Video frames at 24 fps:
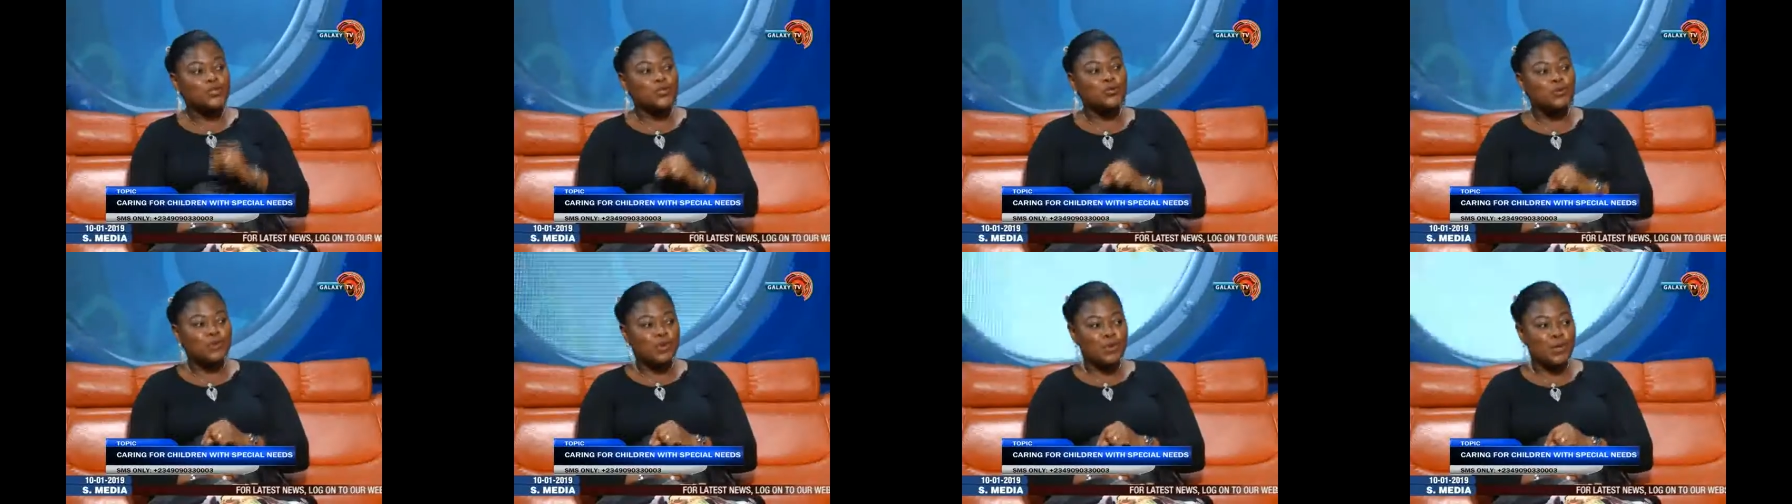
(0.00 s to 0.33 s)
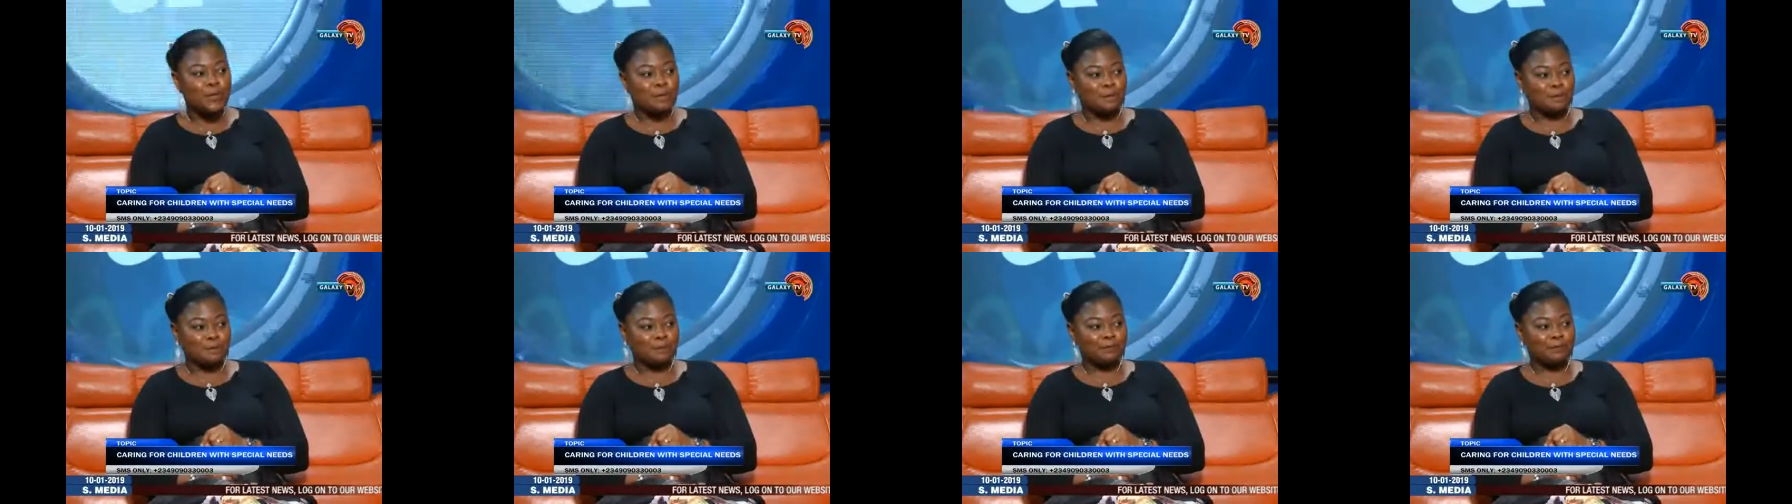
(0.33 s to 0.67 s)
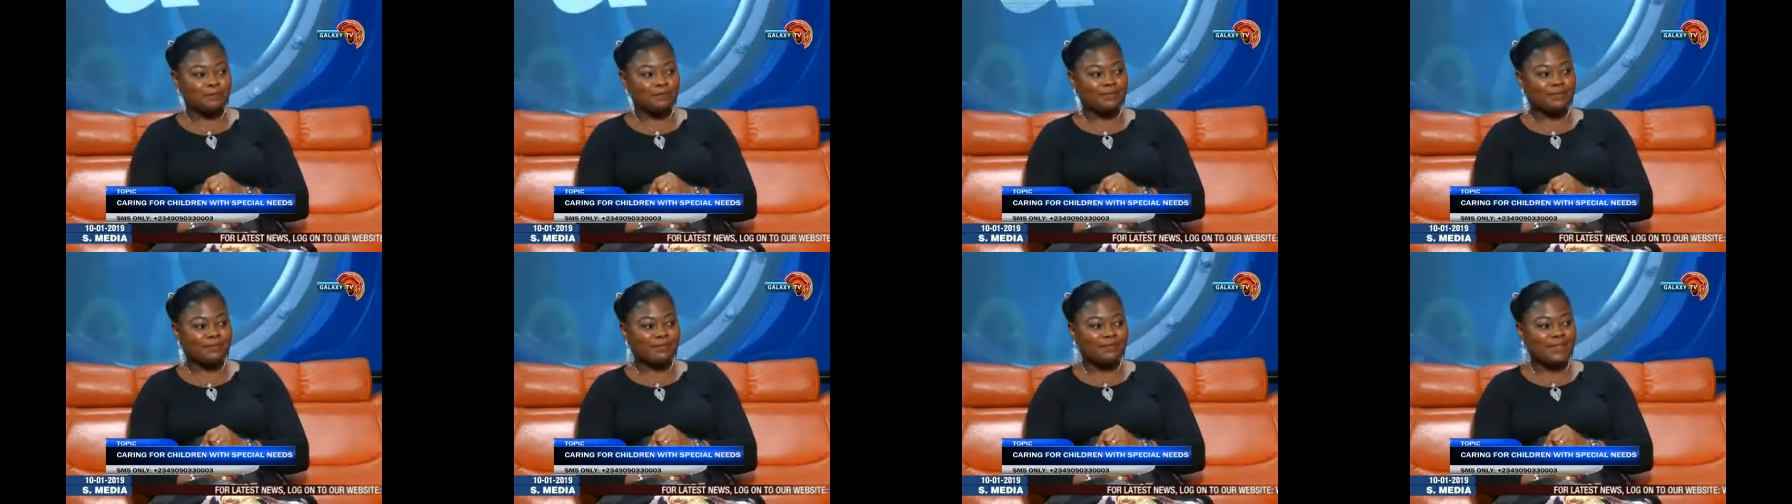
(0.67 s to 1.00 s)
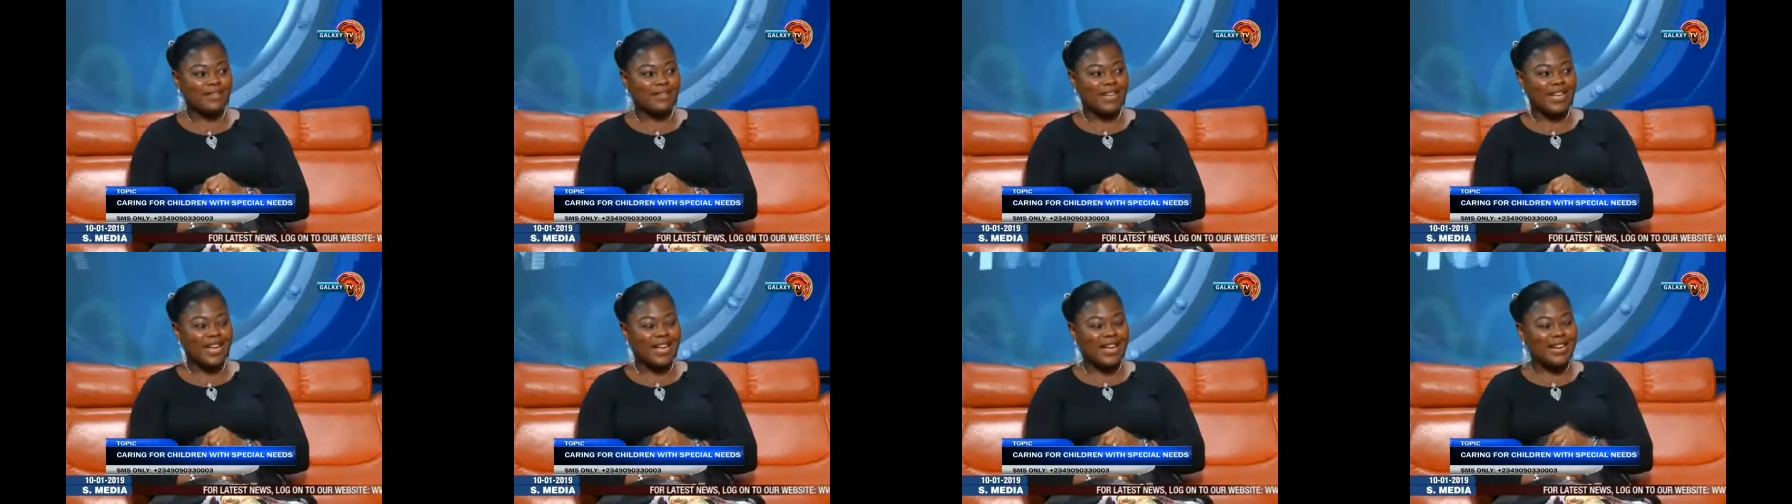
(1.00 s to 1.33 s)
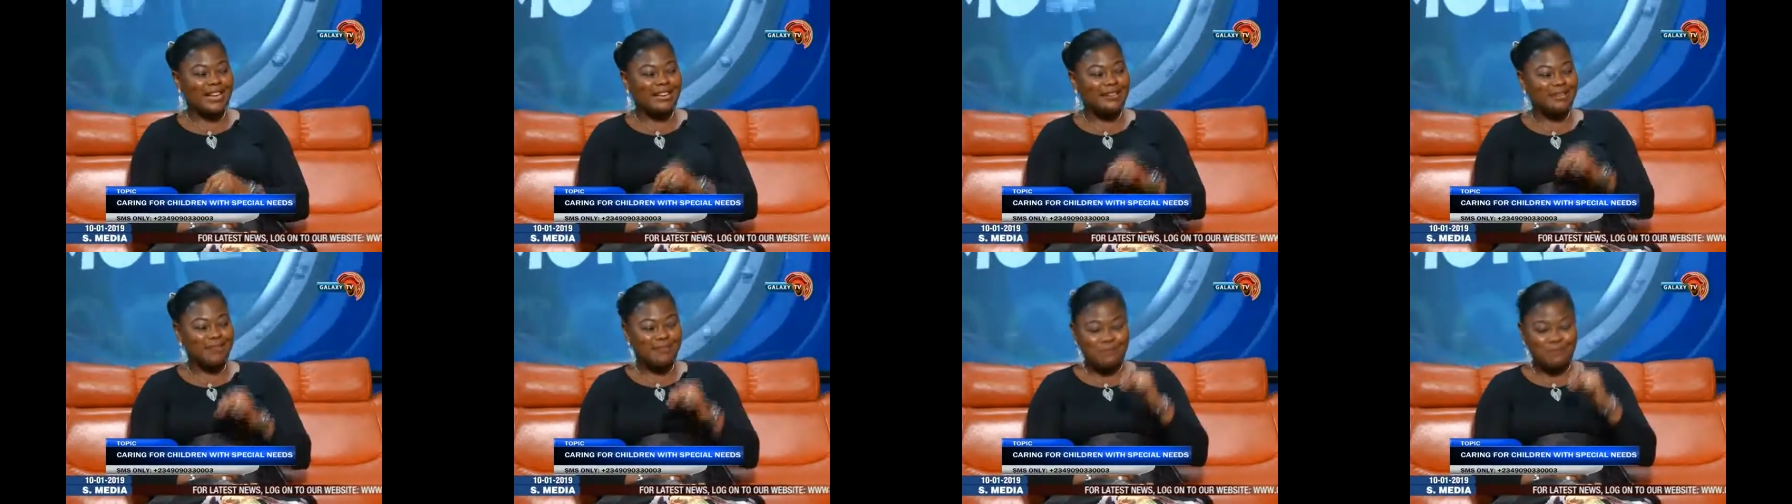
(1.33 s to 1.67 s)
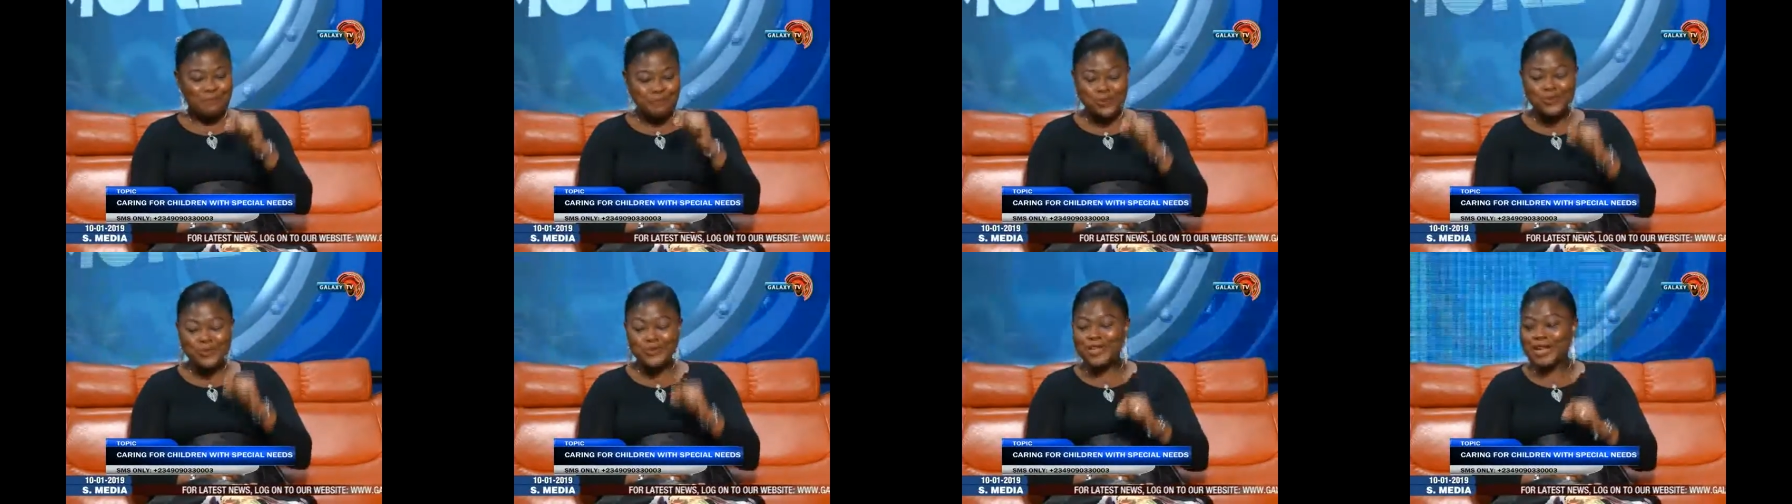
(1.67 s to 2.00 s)
to them, and
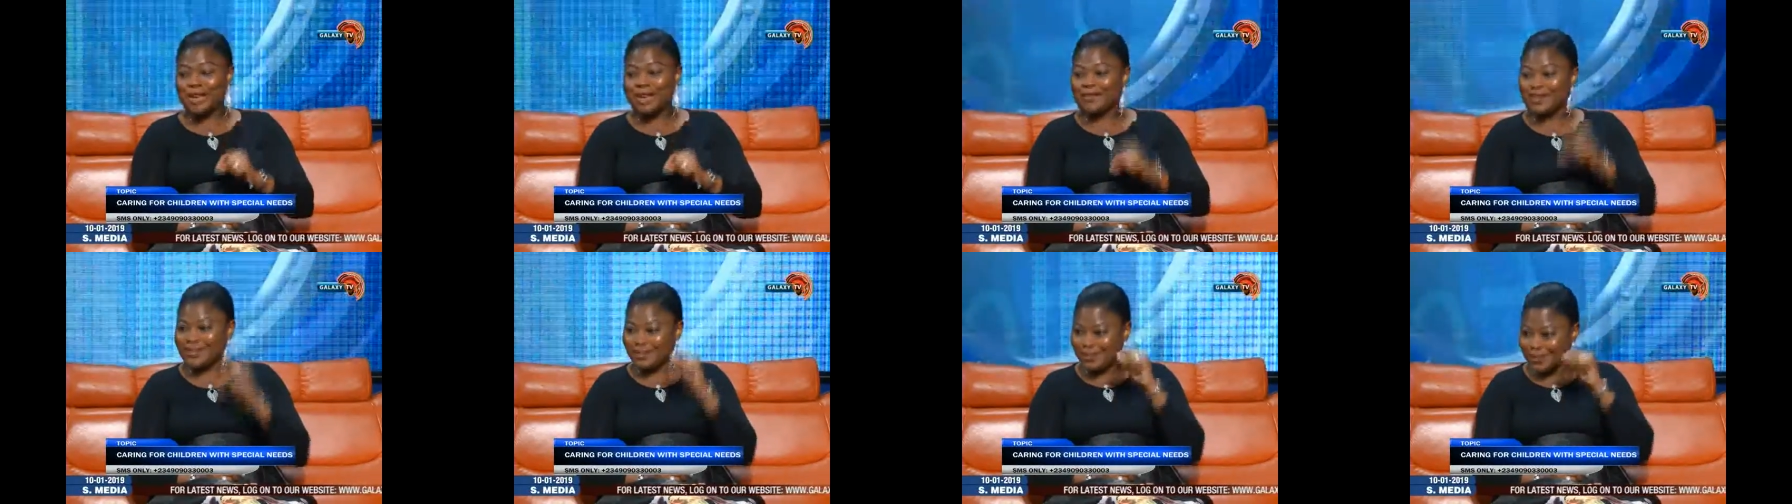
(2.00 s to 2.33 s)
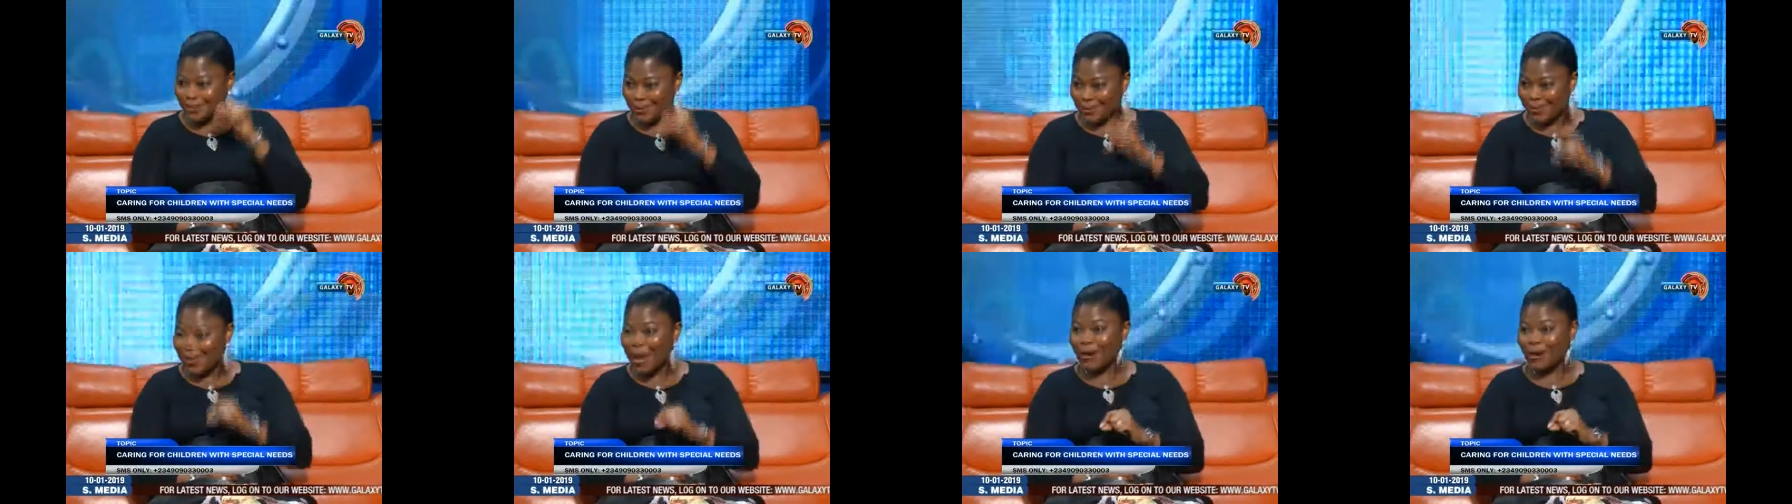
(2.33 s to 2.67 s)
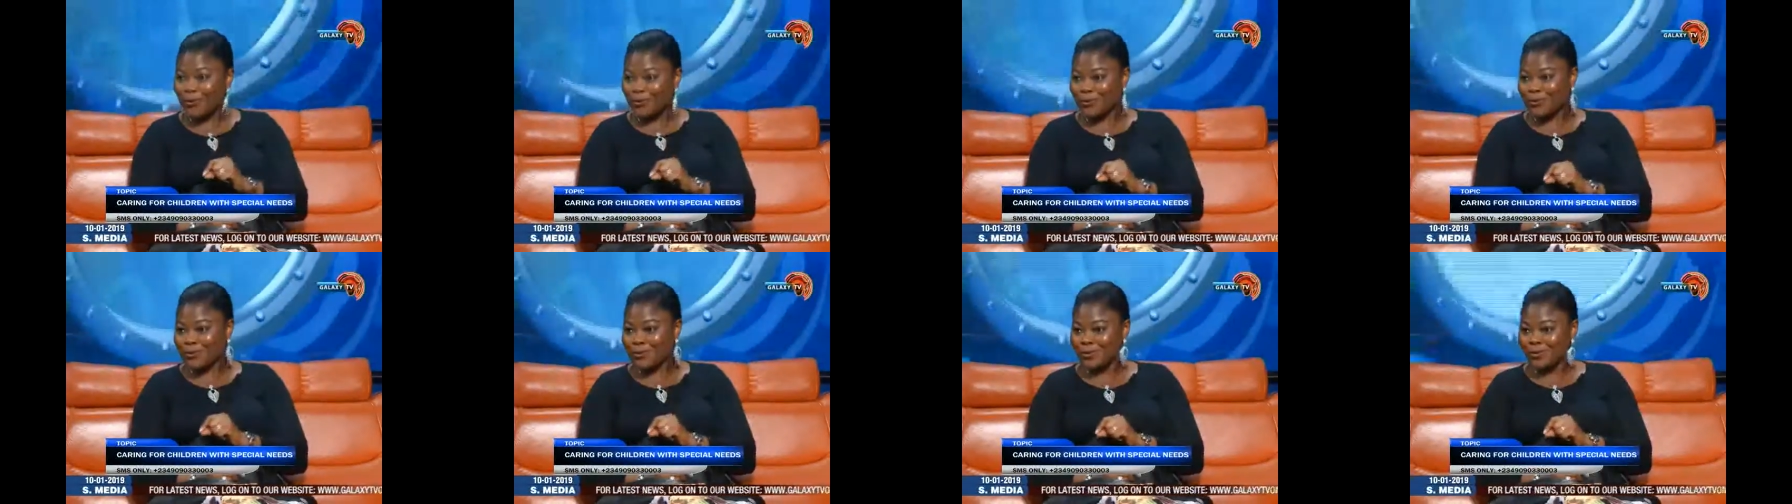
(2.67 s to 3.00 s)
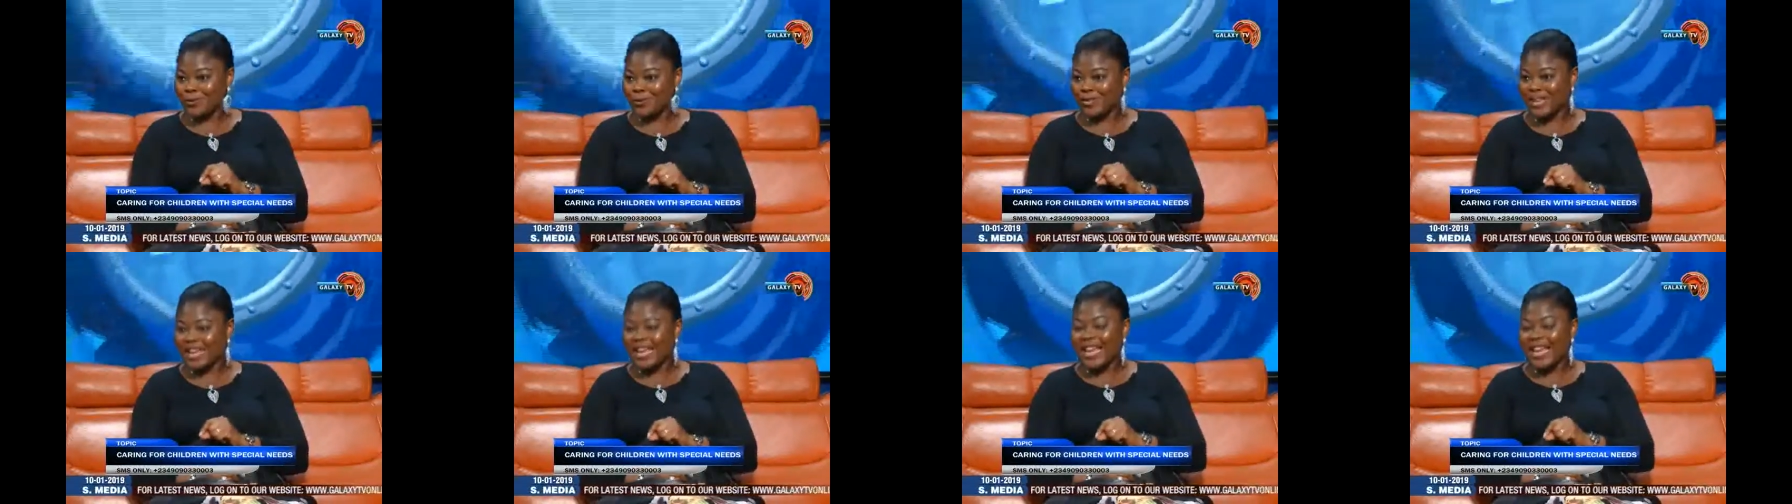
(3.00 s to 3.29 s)
most times is the spouse.